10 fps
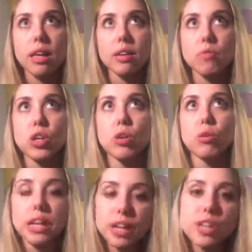you know,
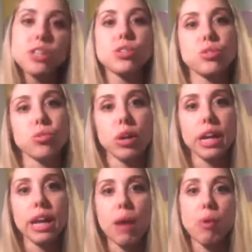hear your
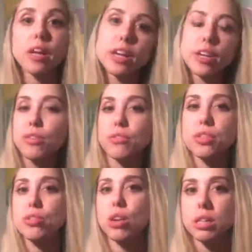story. I want to hear if you're
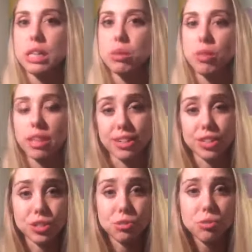struggling with that
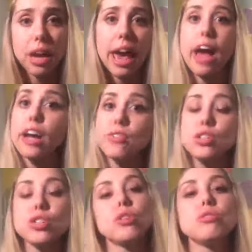too, and
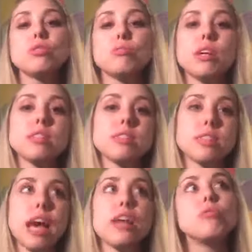even show you some ways
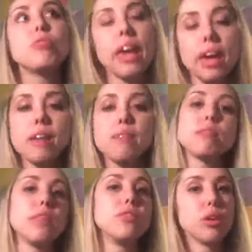that you can
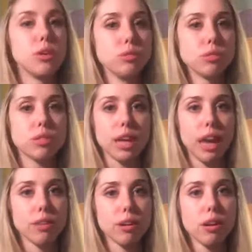blend those
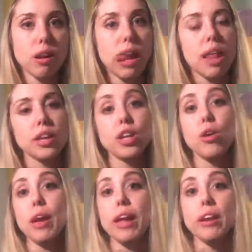together. You
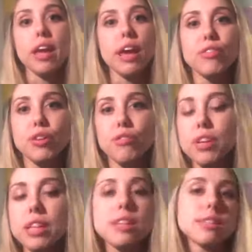know, and if you're
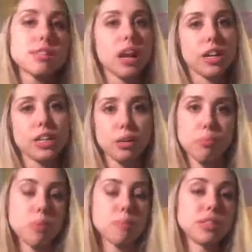feeling stuck in your
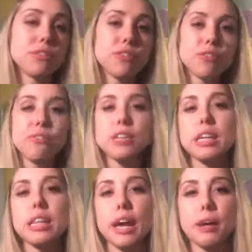purpose, if you're
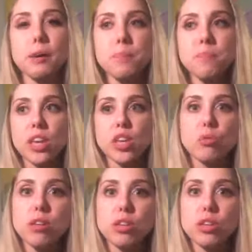feeling like
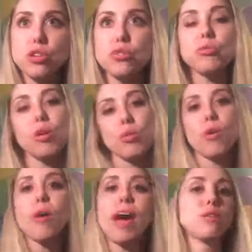you don't
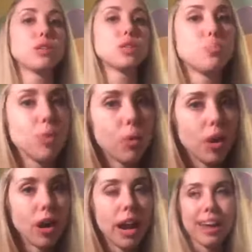know how to
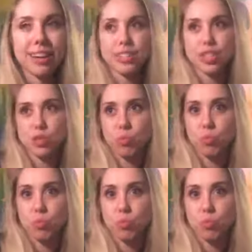explore and just,